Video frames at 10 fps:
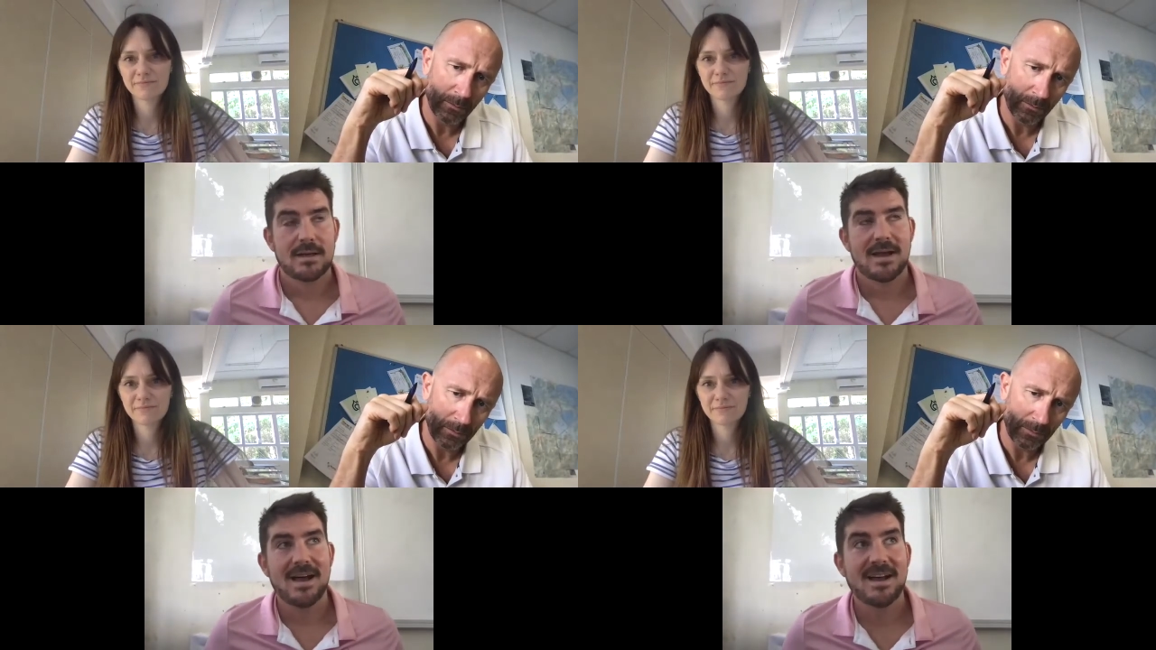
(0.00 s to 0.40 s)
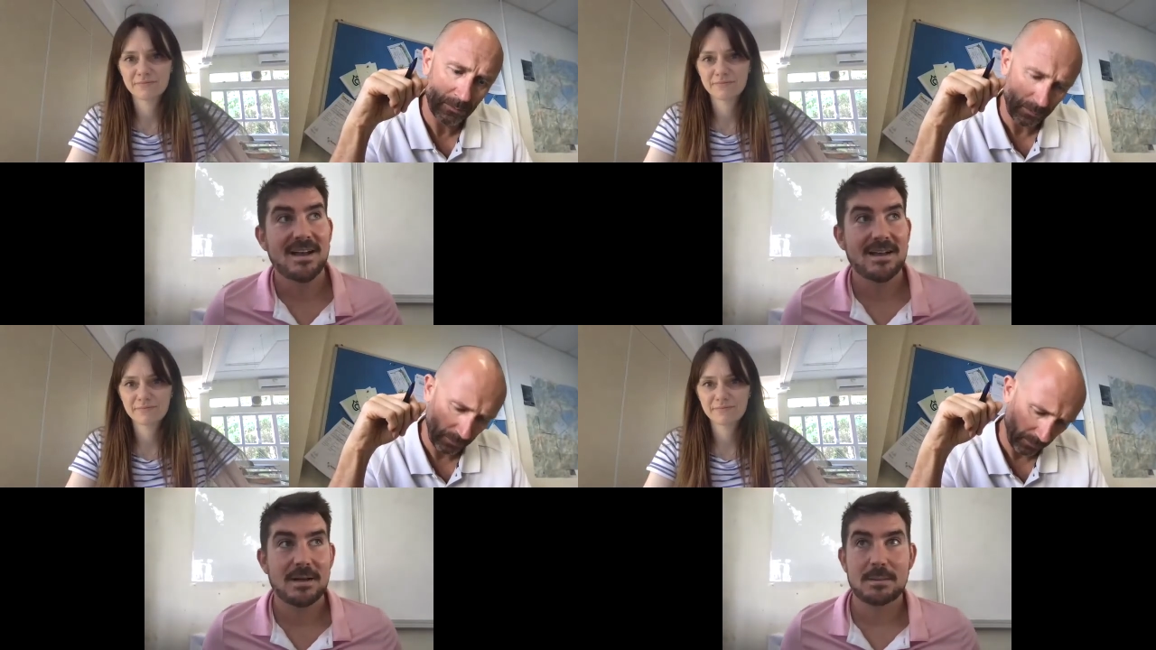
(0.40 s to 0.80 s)

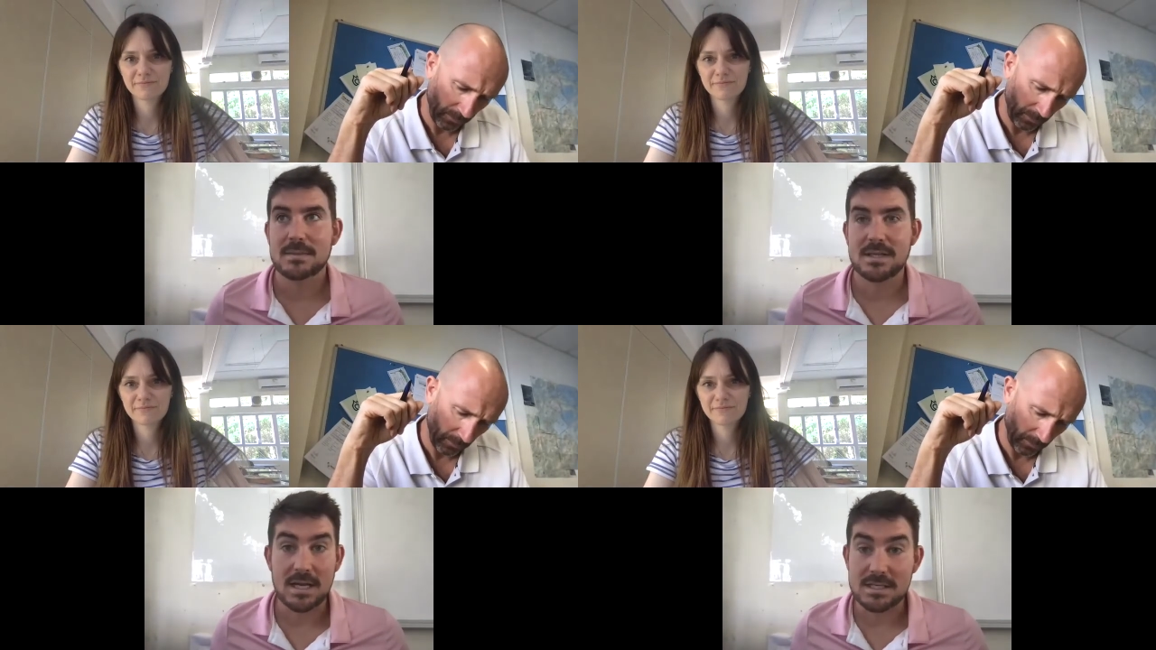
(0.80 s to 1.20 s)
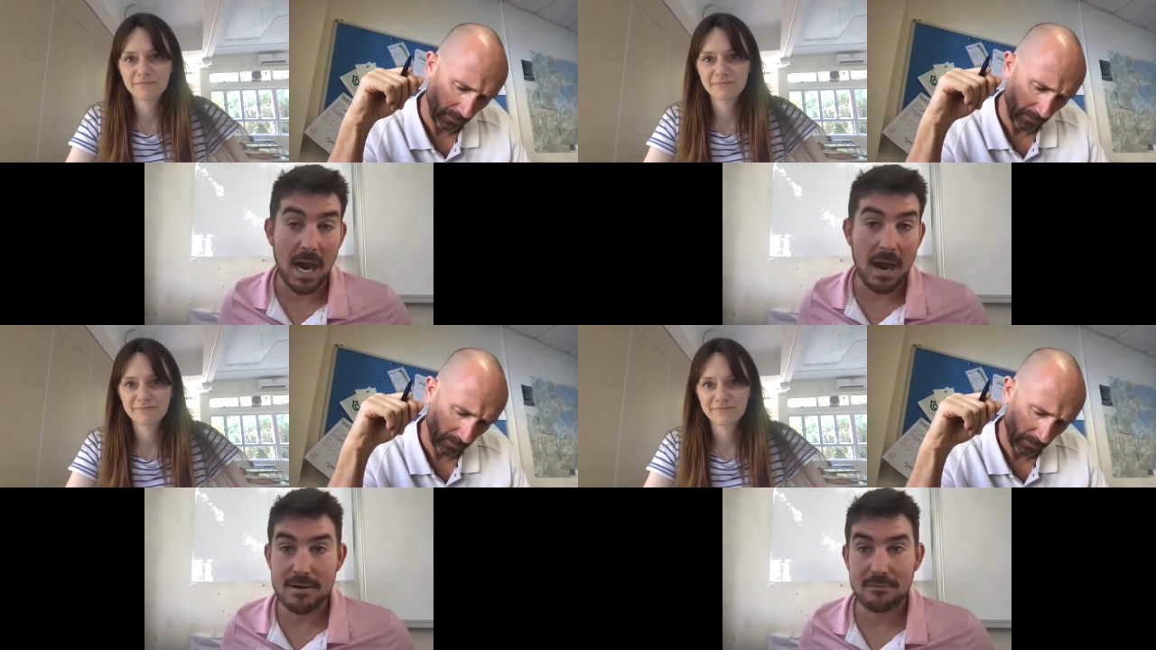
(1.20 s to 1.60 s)
Speaker 1: um, like
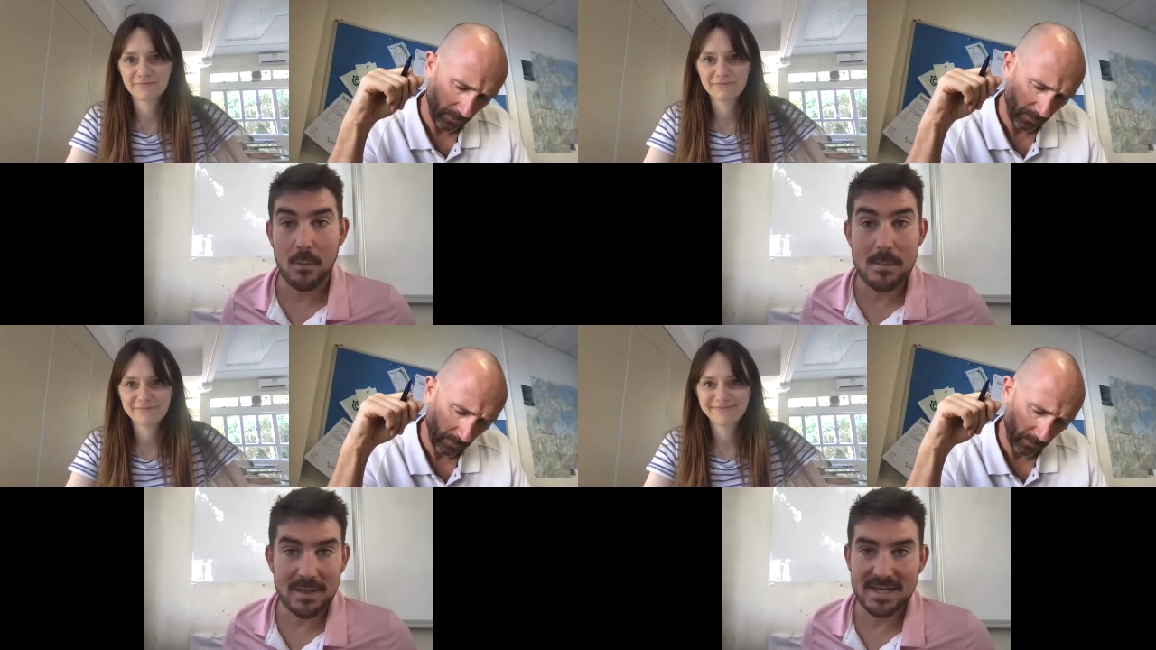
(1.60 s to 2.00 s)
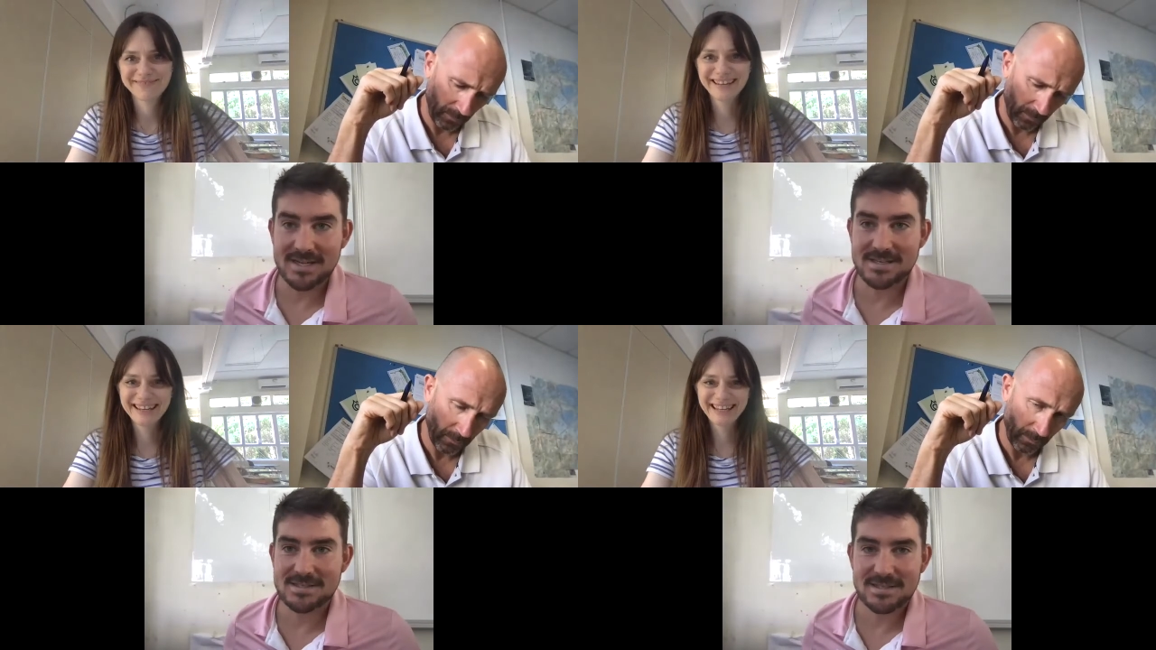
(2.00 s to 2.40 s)
Diary of a Wimpy
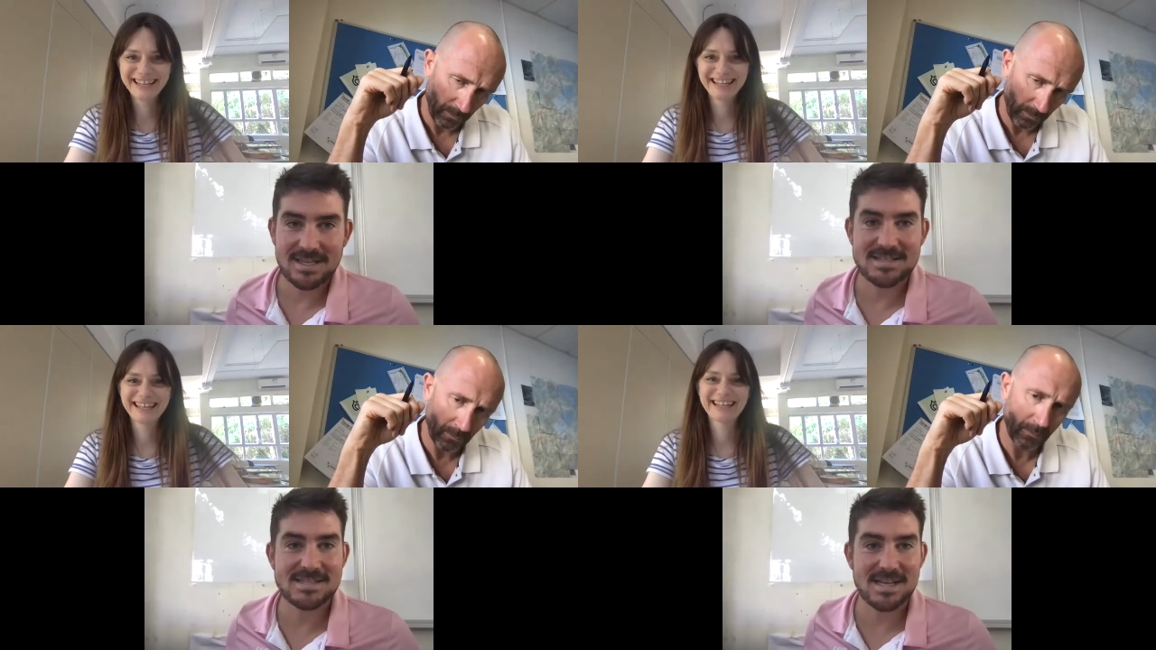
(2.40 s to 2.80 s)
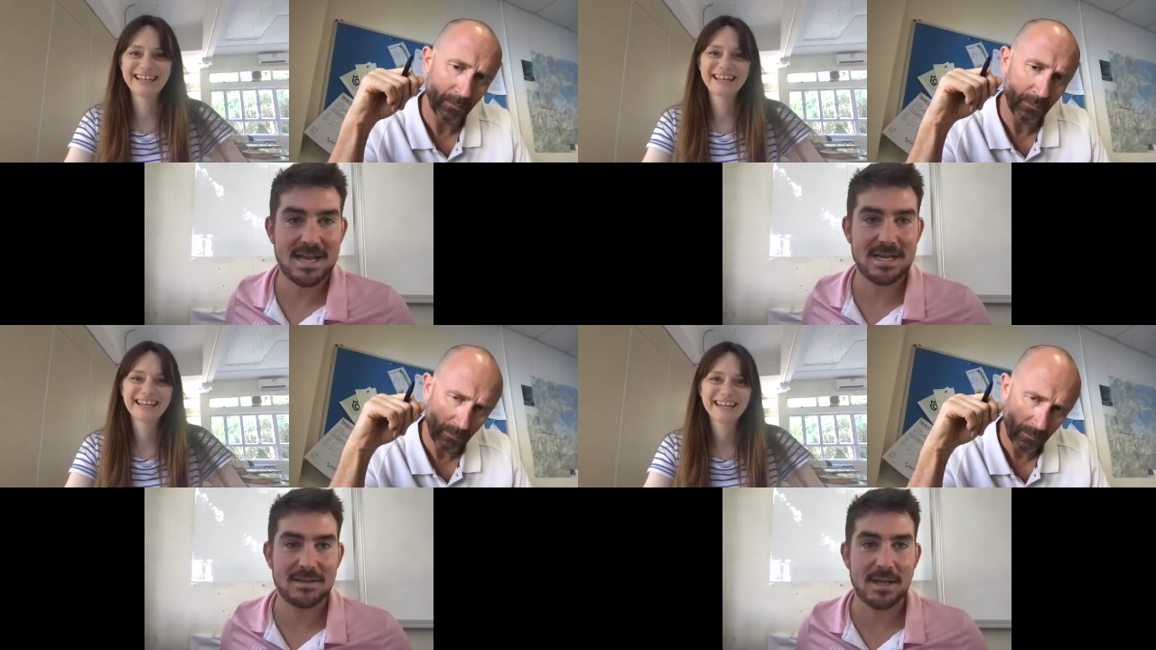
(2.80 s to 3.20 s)
Kid, let's say. Mm.